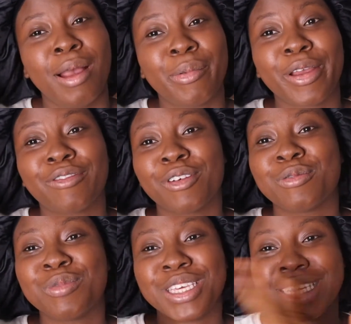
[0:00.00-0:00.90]
pray
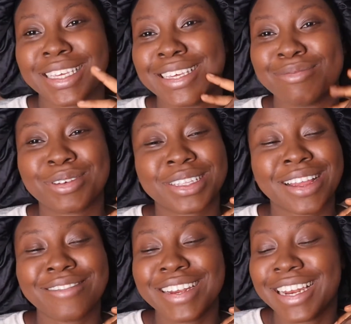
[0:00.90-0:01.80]
for me, because
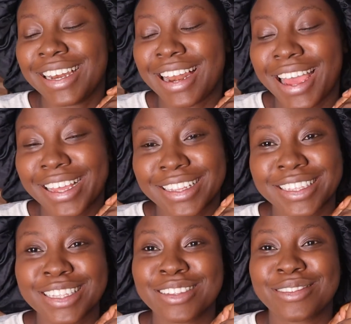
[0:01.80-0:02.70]
I really like
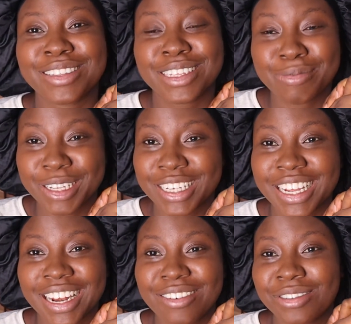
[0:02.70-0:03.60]
this
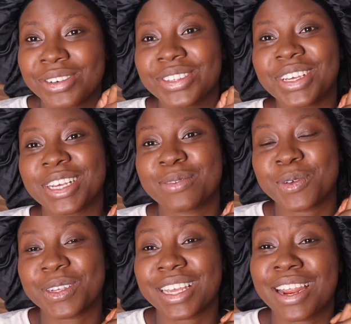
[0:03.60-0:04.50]
particular volunteer
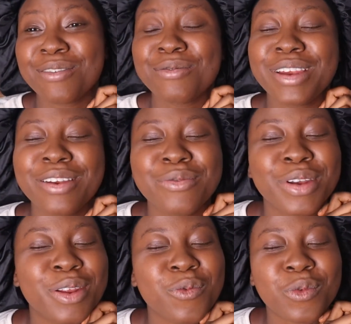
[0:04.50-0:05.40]
experience, and I really
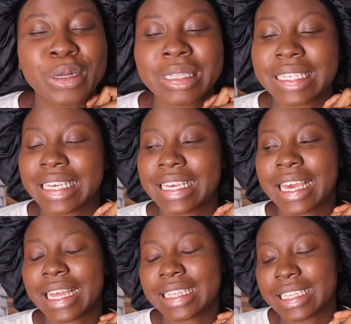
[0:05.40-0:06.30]
want to
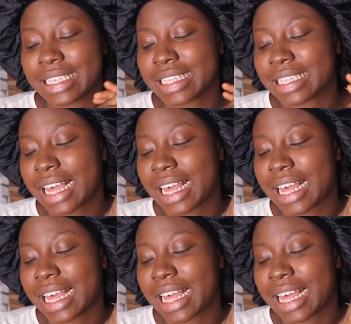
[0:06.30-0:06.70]
get it.